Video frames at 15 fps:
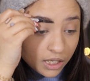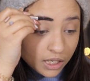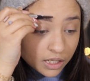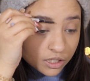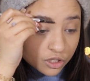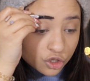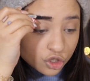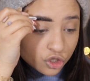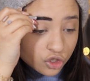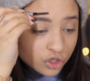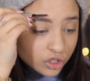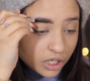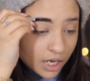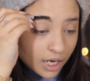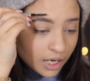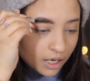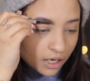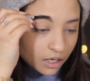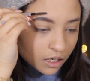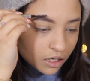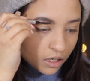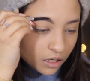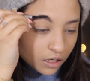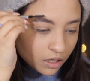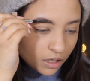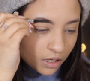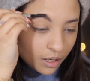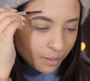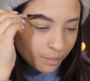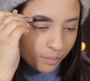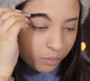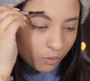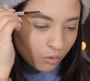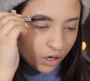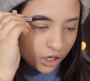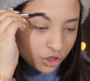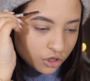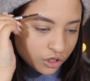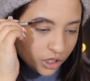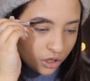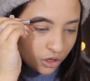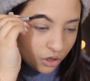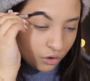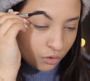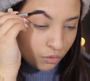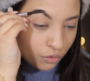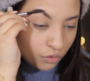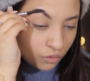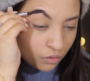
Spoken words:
and just like brush it through.